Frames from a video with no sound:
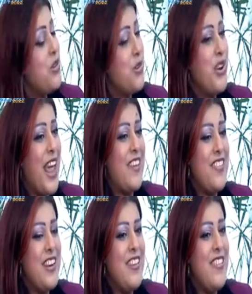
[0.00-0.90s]
you, Your
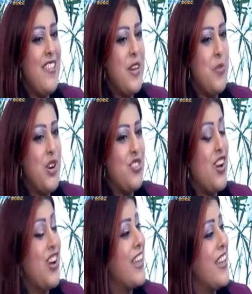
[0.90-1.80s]
Excellency. We're
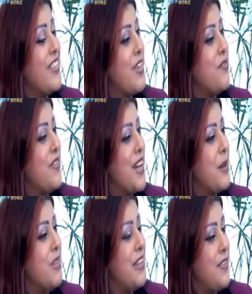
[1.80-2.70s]
talking the
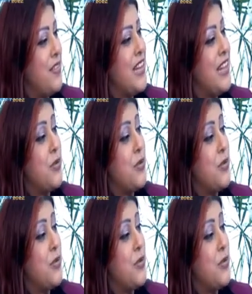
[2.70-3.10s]
environment, definitely.